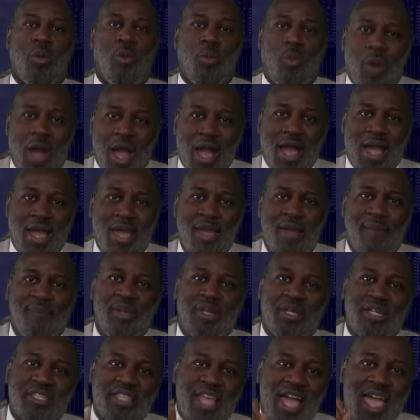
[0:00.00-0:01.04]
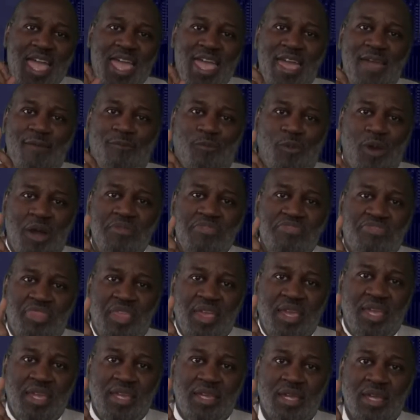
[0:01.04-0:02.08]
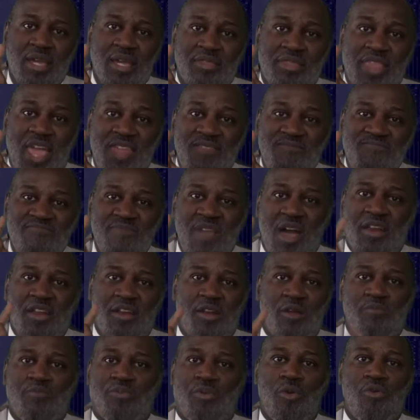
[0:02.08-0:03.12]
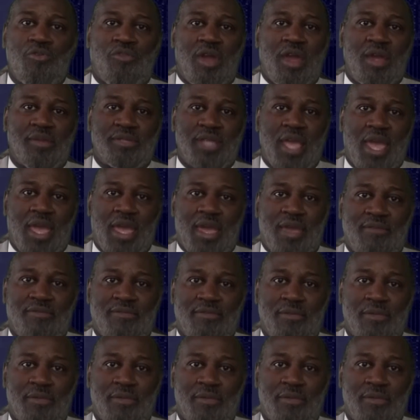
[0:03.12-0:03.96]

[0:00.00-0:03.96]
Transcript: Why? Because I have one thing that none of them programs have.